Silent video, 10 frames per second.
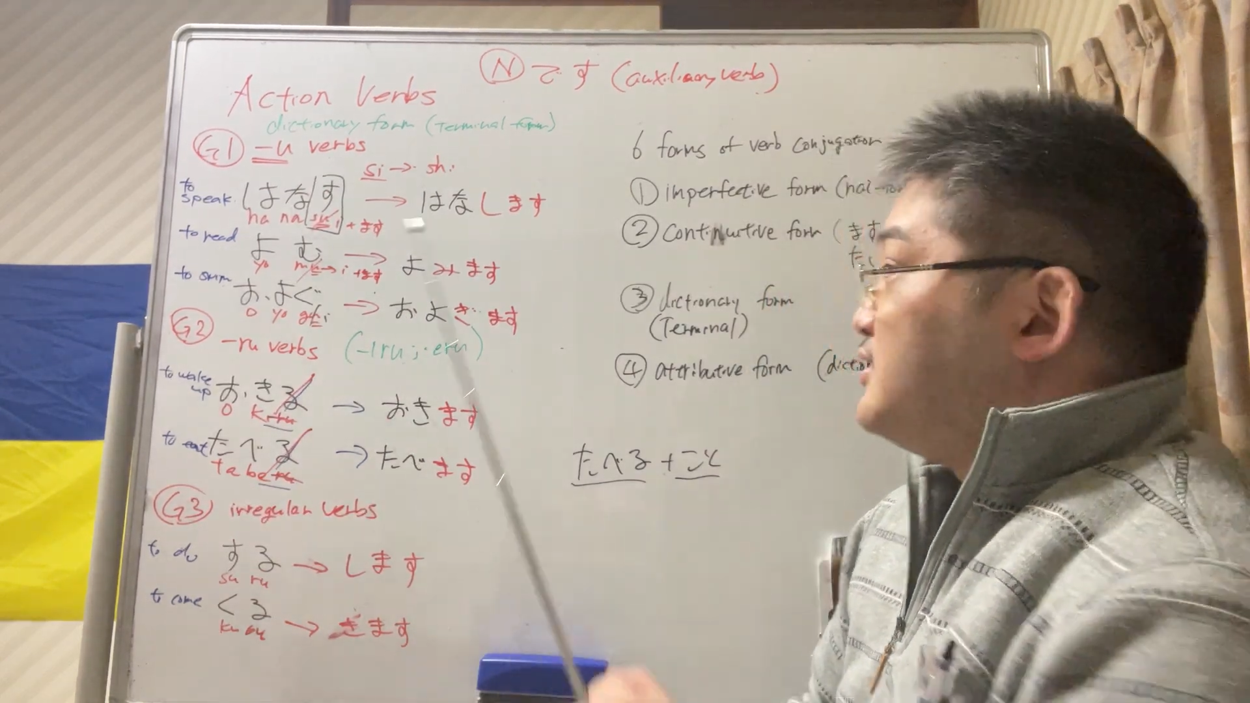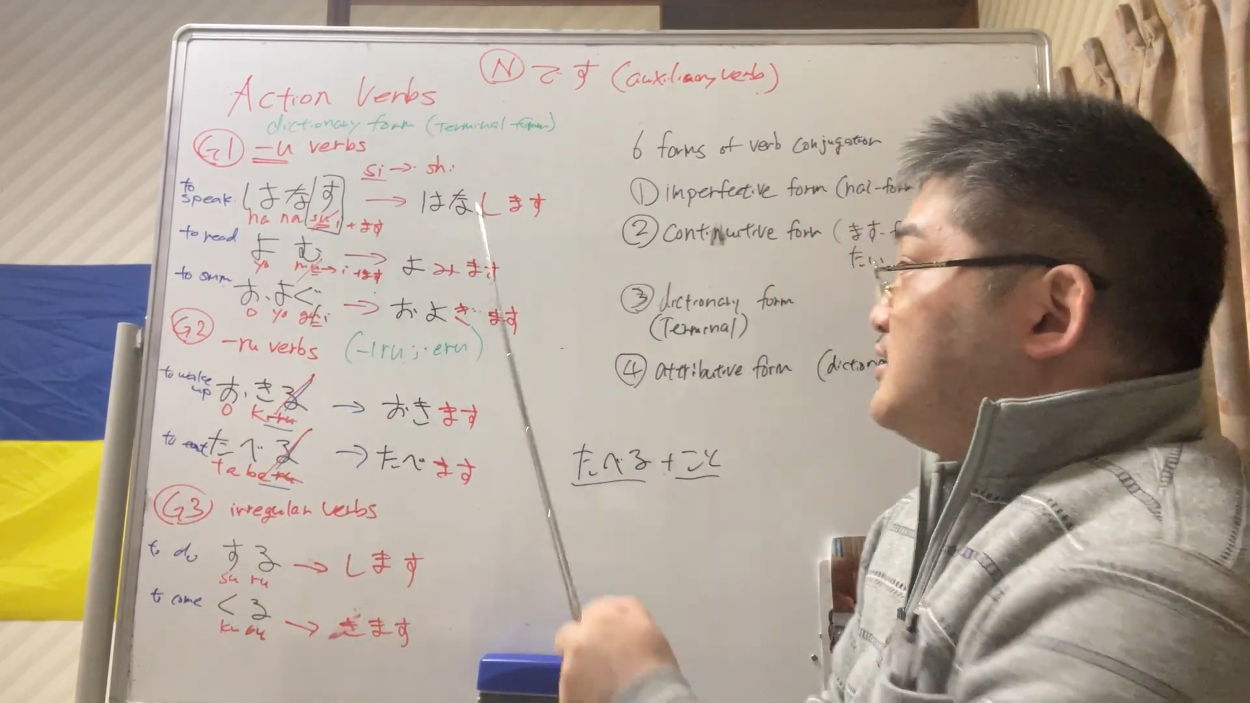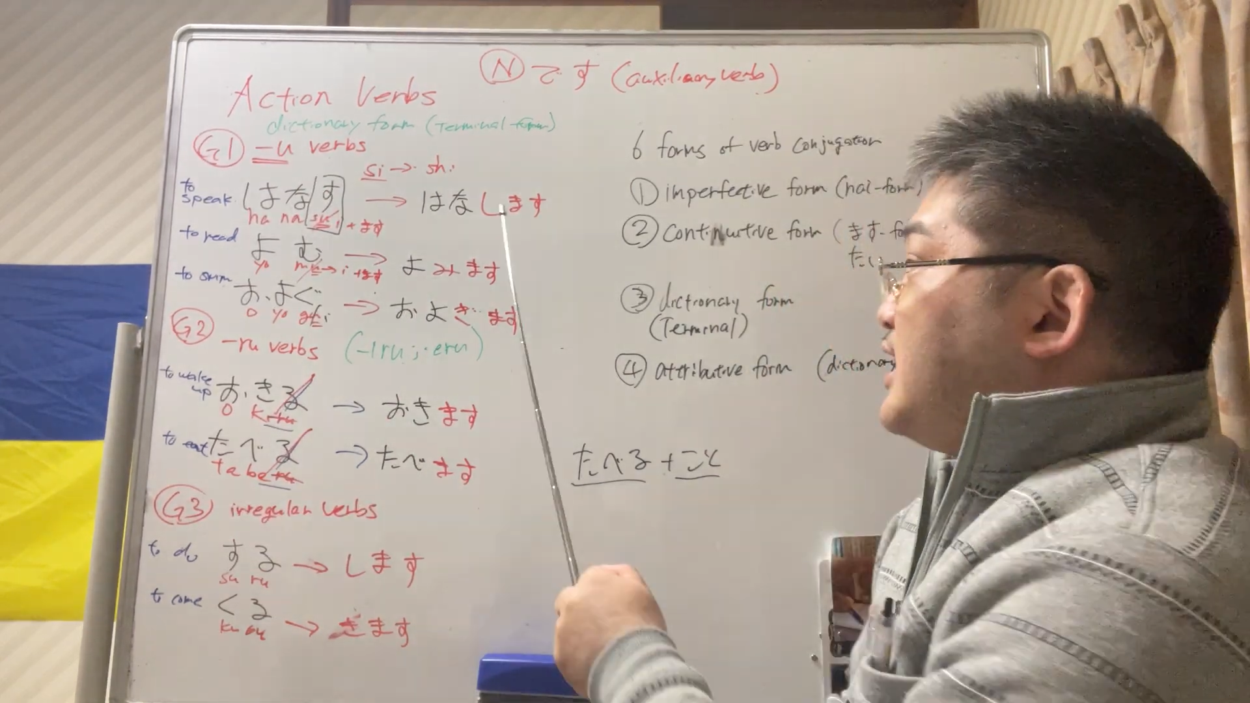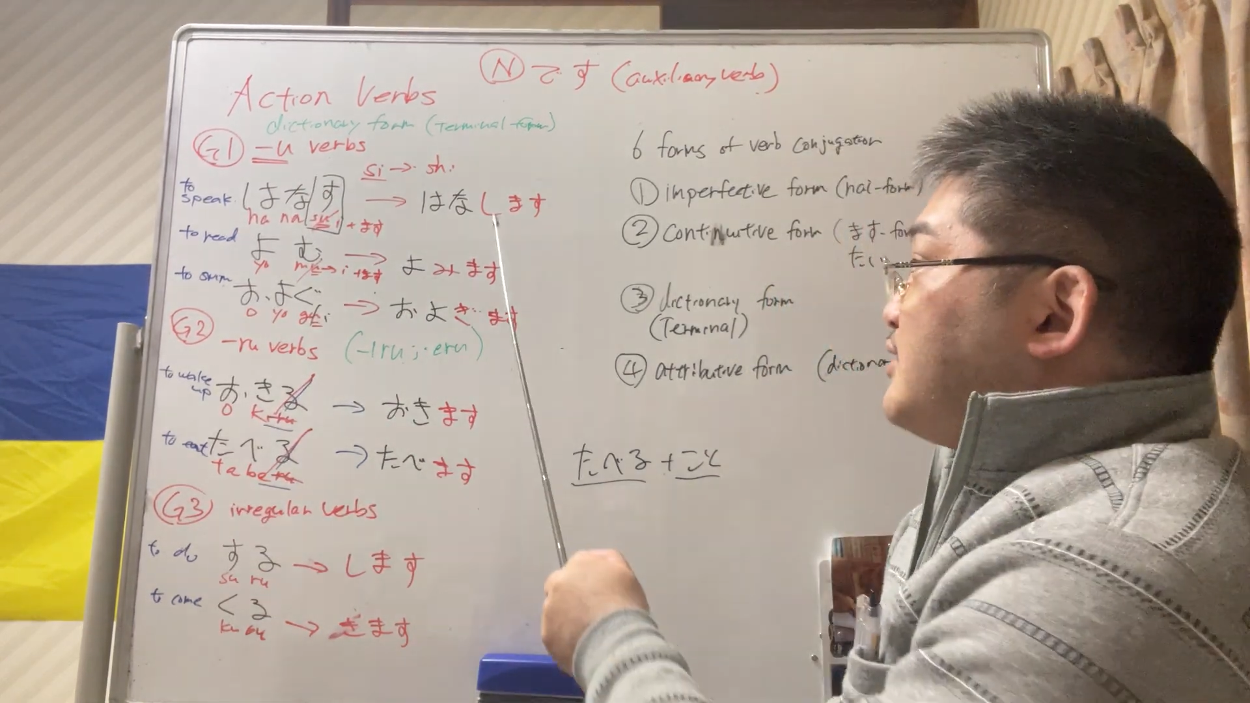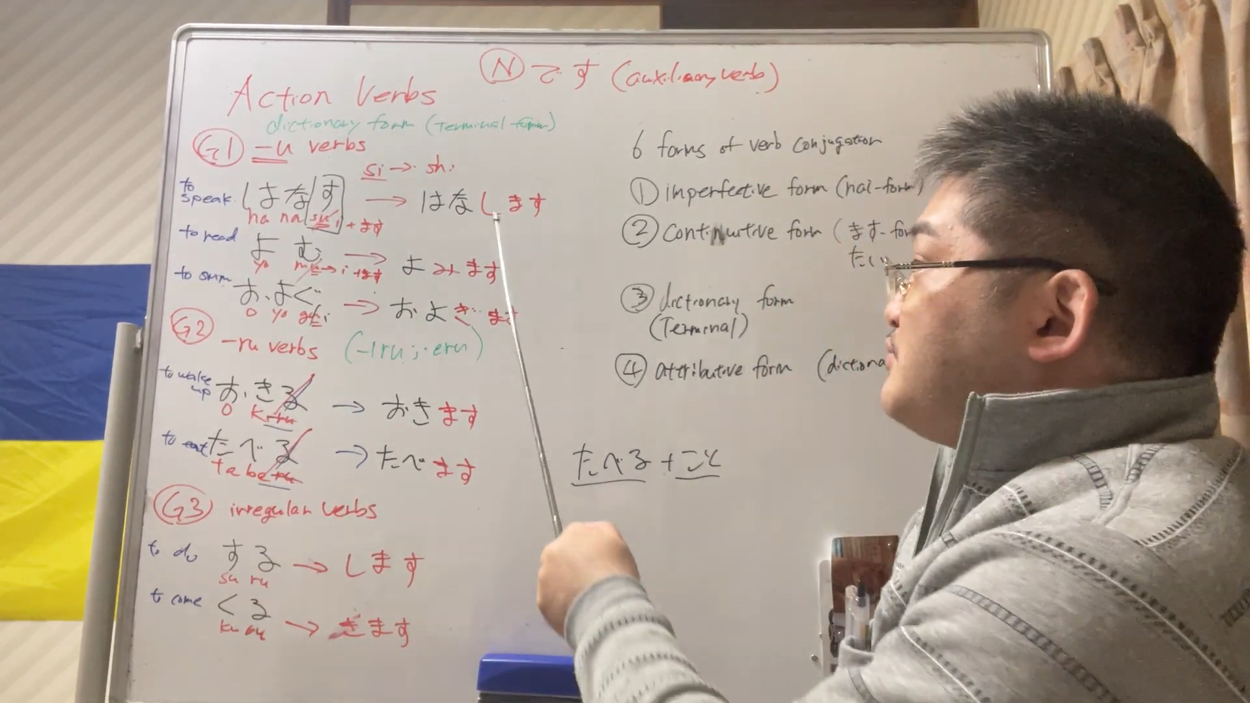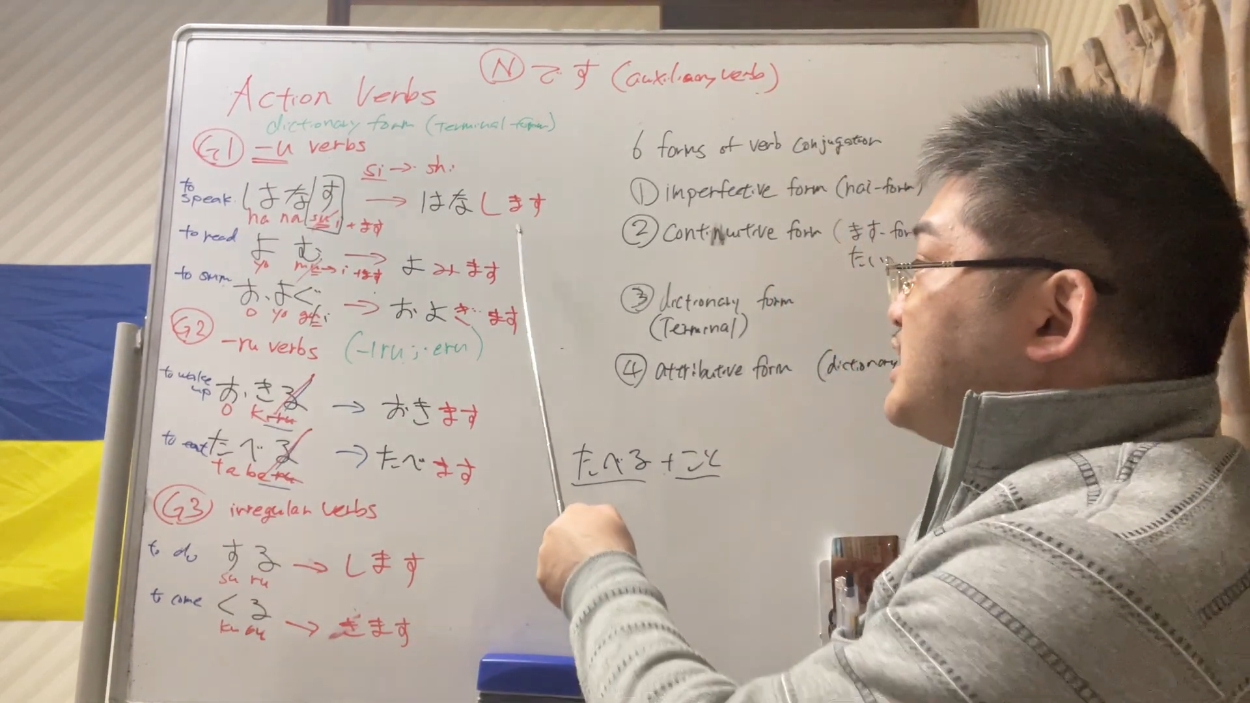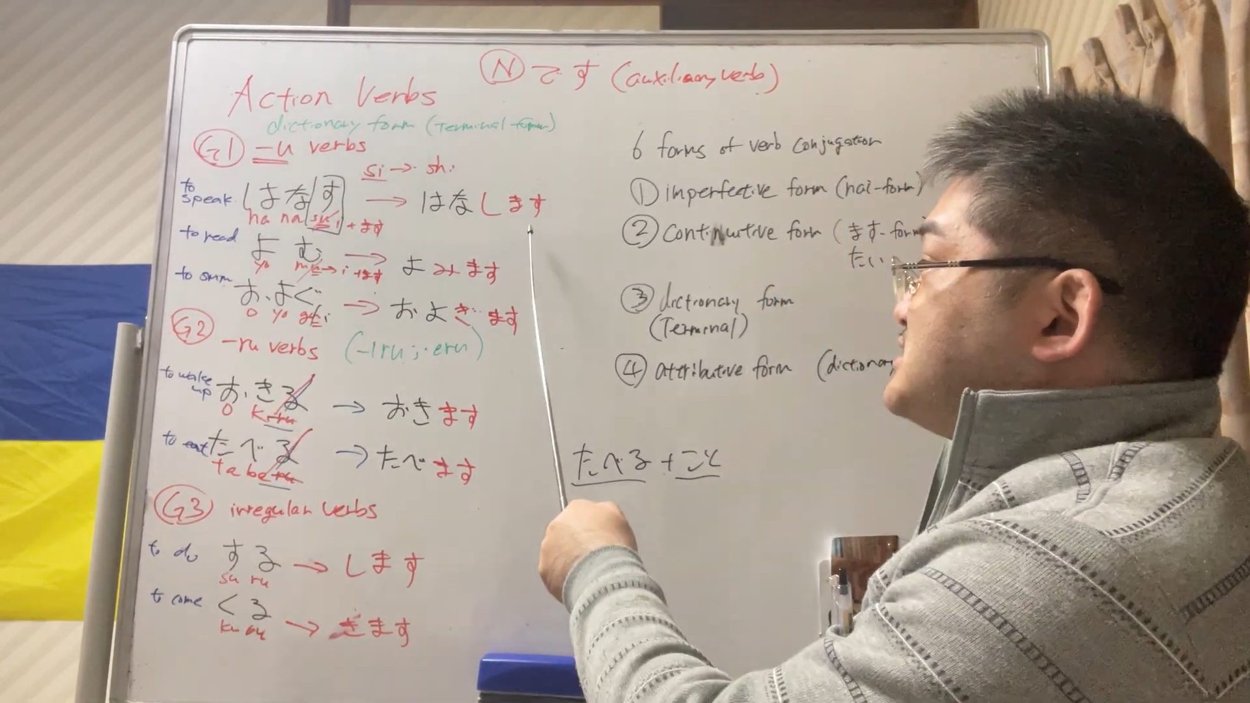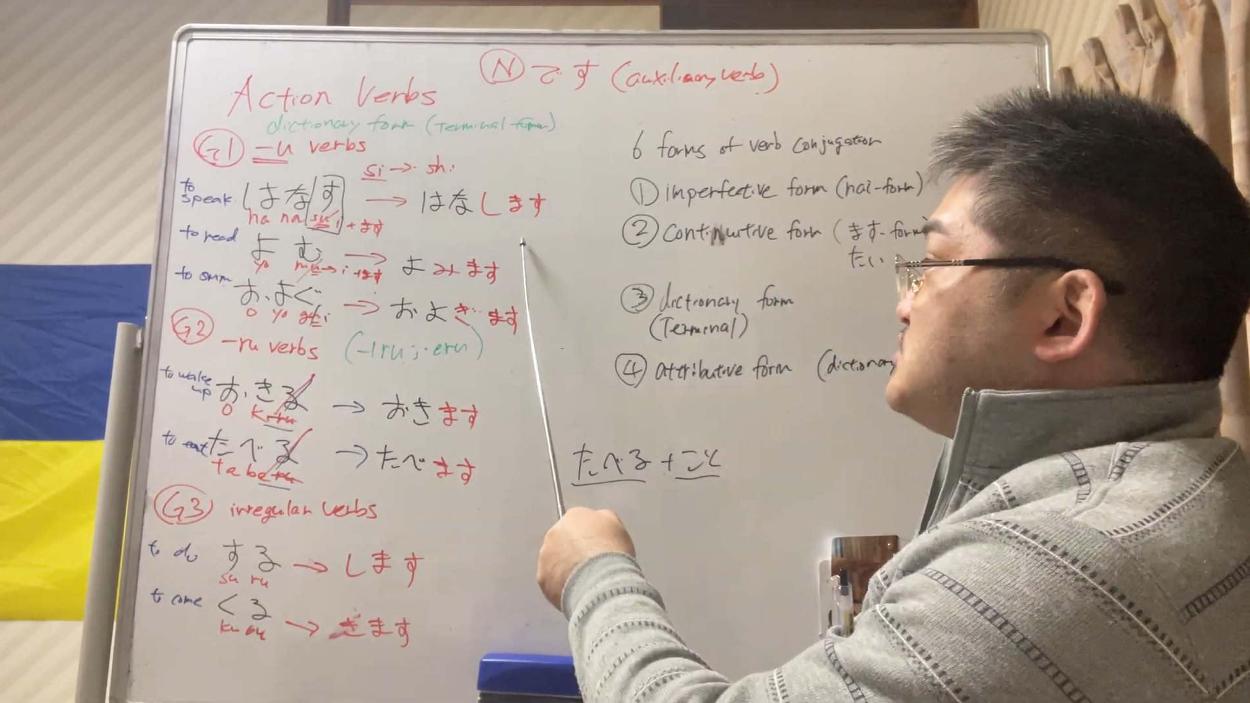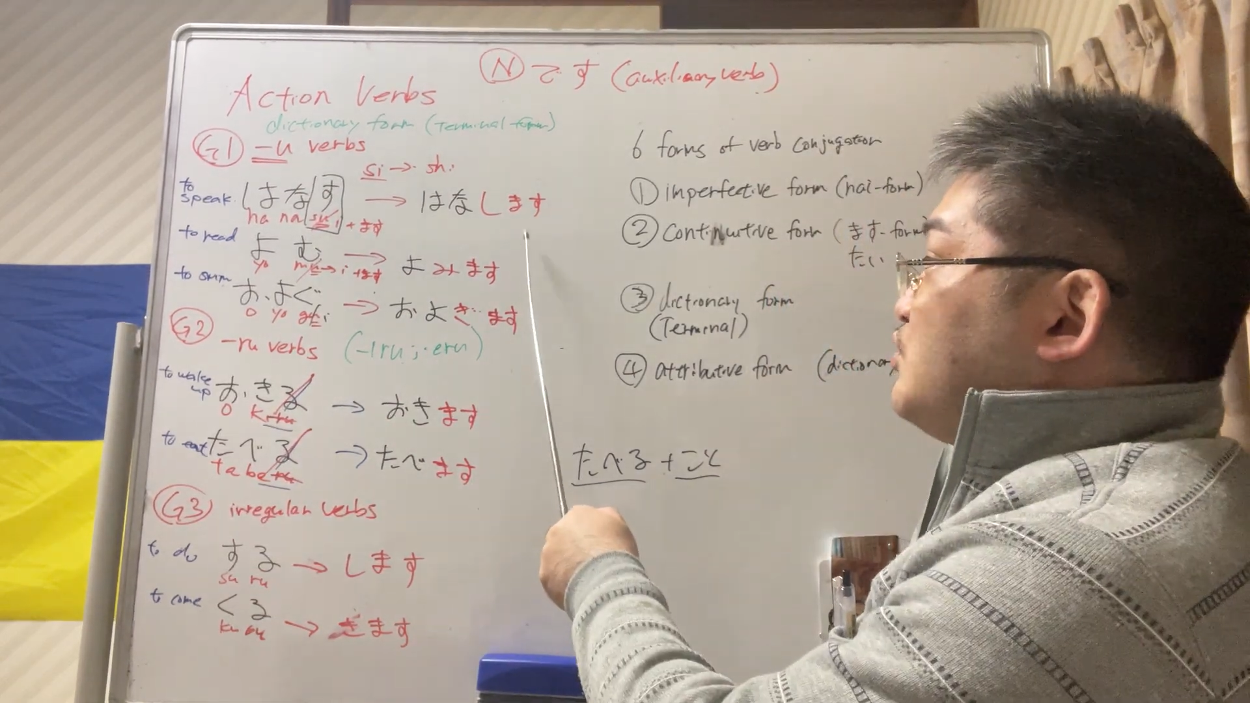like must